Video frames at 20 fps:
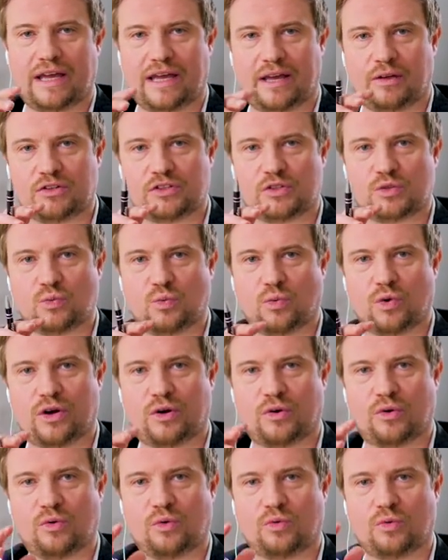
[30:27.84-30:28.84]
It
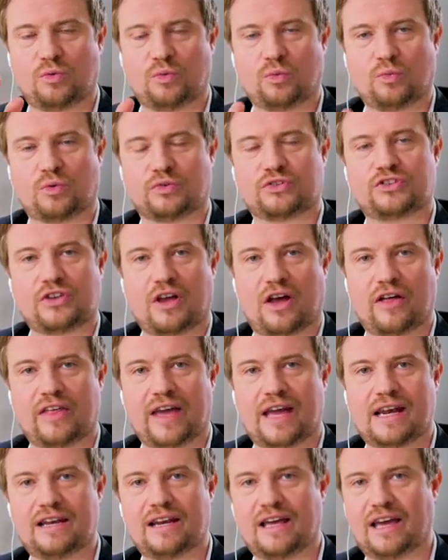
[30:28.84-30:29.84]
will start
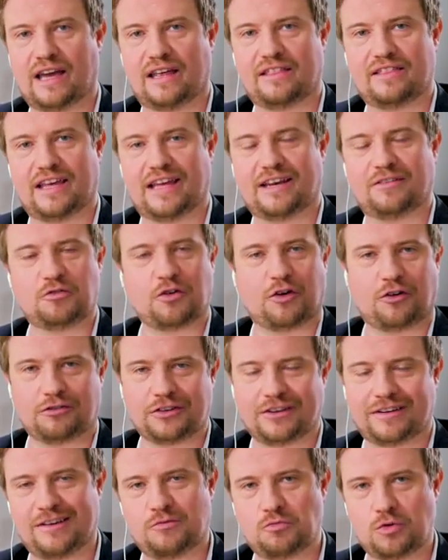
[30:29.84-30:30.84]
then, and then
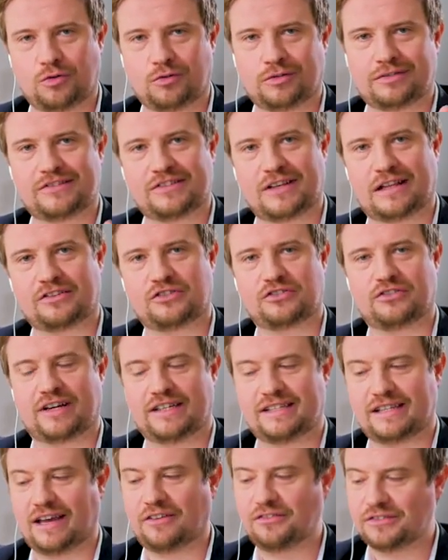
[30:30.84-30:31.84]
obviously we'll sell
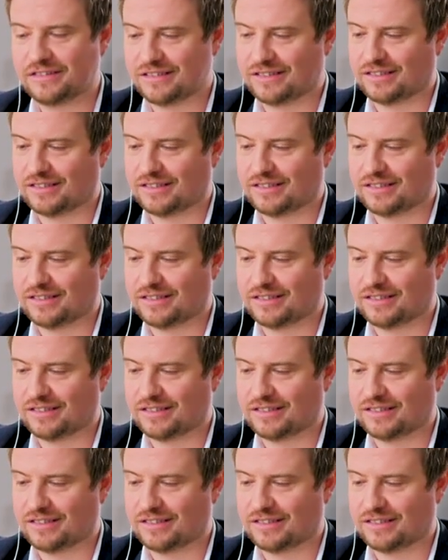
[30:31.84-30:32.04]
straight out.